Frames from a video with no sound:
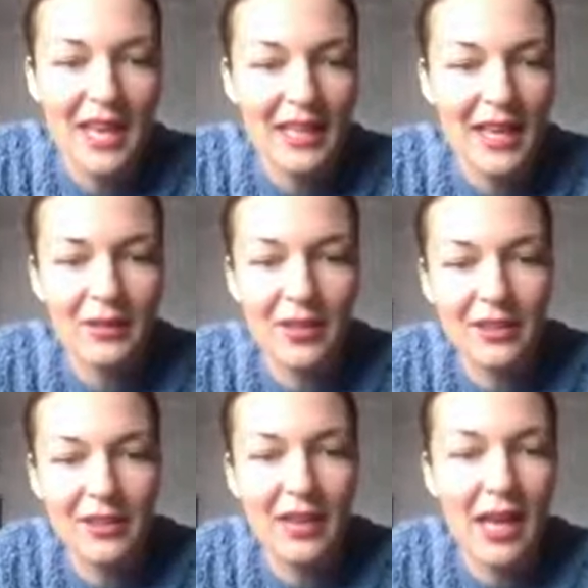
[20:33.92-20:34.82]
Anyhow, no, no,
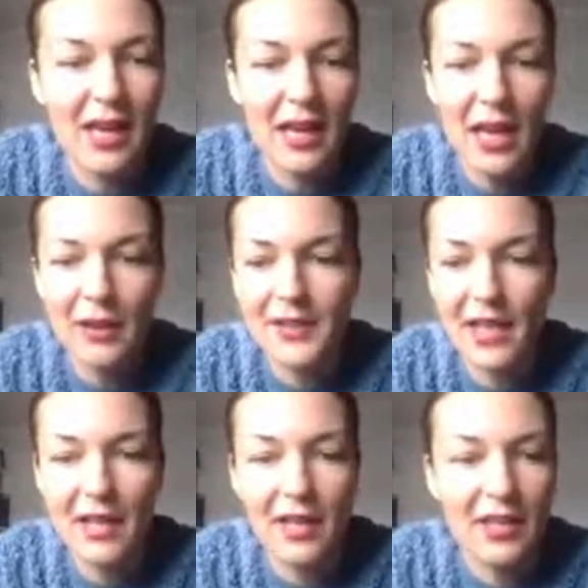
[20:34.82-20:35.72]
no. I, I'll
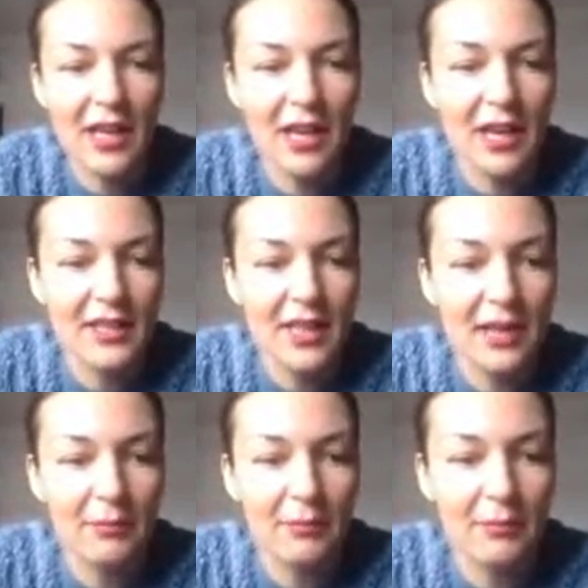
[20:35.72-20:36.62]
stay here, guys,
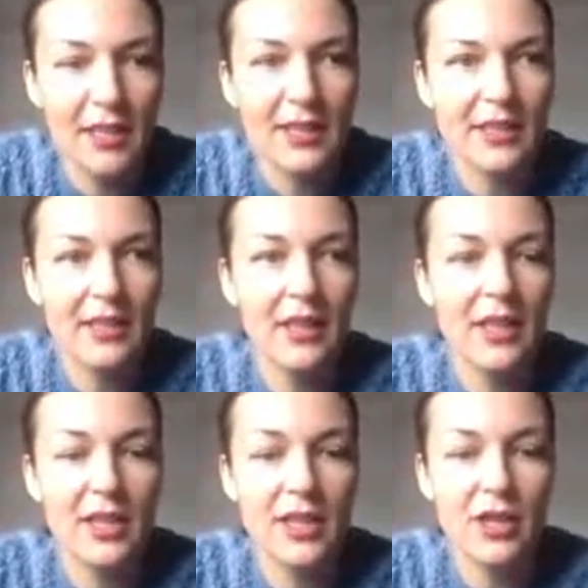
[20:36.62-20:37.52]
and please uh,
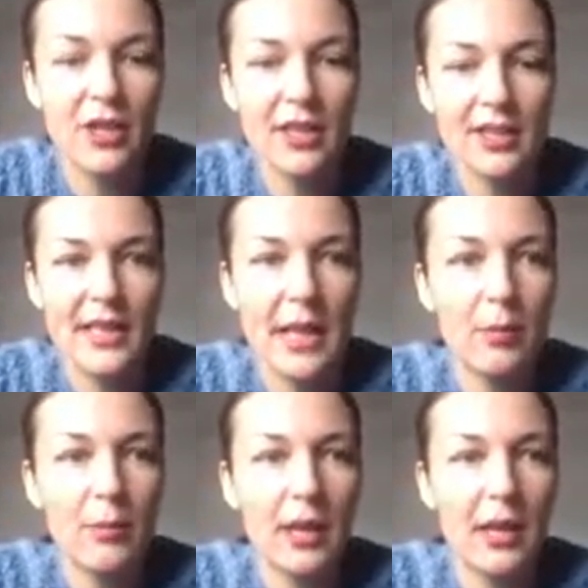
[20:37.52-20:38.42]
enjoy this
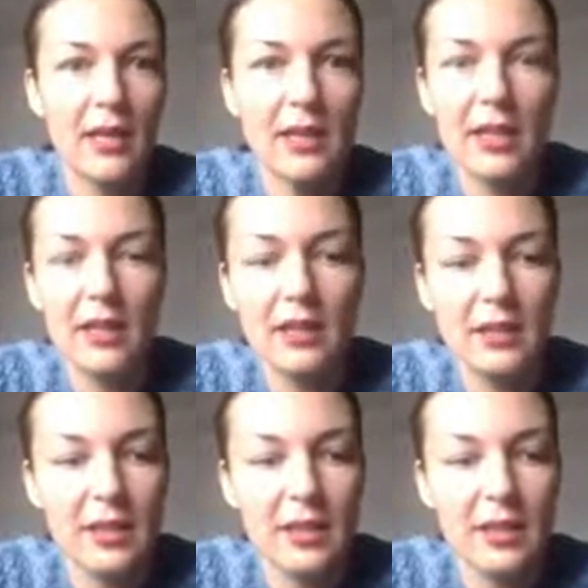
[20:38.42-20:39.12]
demo by Neil.